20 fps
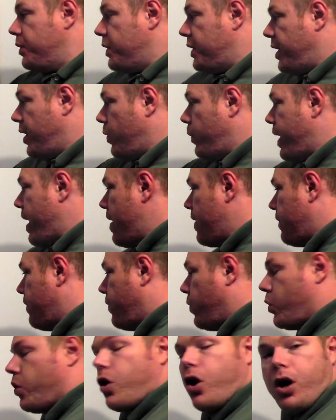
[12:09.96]
Here we have
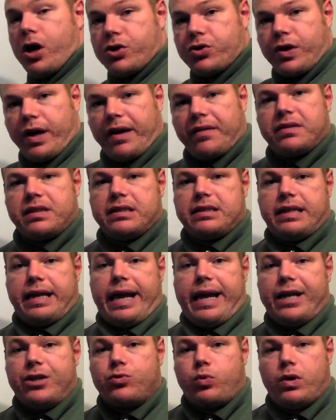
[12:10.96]
four hard drives. Let's
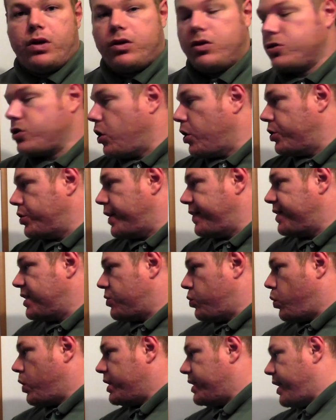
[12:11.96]
say each one of those hard drives
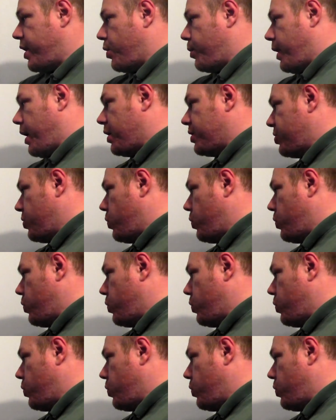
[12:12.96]
is one terabyte.